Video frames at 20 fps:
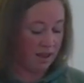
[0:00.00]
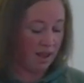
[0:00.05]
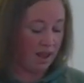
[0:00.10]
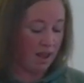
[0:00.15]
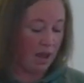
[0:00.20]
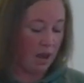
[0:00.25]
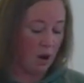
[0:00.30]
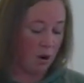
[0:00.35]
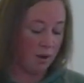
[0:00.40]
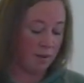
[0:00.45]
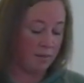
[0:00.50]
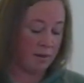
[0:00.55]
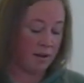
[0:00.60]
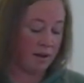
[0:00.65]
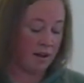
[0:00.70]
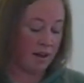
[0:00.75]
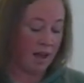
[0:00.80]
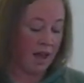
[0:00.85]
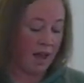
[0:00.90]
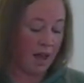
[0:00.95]
how am,
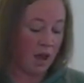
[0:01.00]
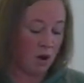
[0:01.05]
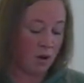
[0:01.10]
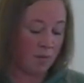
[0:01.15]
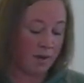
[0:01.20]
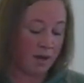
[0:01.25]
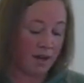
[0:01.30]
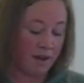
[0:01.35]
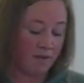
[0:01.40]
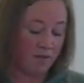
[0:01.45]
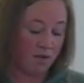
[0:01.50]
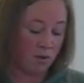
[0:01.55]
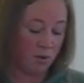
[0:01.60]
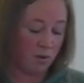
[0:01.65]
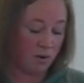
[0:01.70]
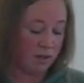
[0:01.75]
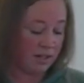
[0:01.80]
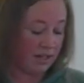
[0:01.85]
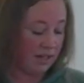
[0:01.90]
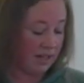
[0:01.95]
I, how am I ever
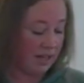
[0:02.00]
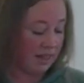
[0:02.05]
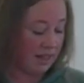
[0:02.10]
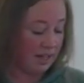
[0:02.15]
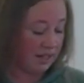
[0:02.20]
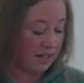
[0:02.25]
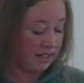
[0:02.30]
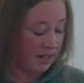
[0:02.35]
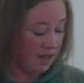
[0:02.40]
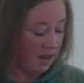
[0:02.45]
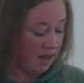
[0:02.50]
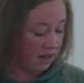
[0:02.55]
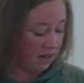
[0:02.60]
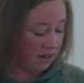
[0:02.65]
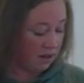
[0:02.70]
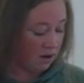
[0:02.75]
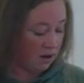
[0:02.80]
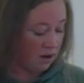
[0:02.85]
going to get that done?